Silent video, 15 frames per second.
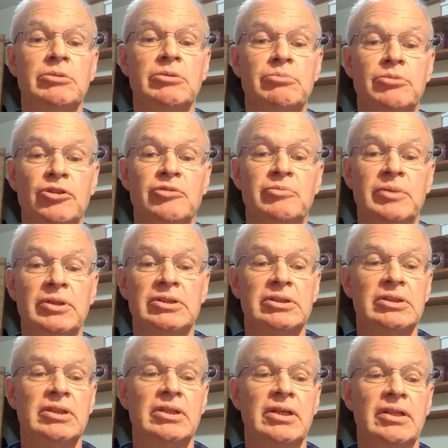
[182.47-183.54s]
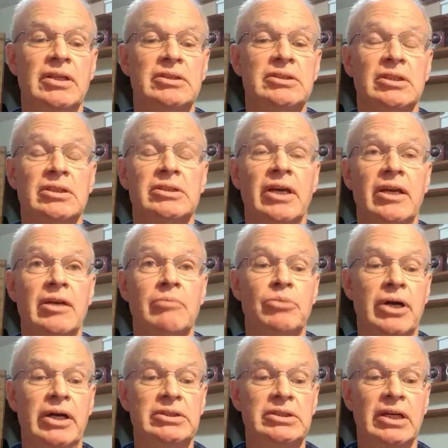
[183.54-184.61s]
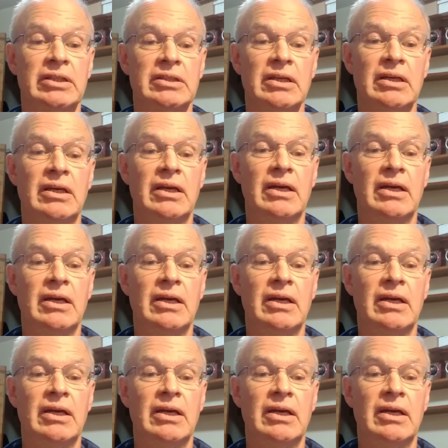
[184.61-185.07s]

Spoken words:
improvements in this exciting project.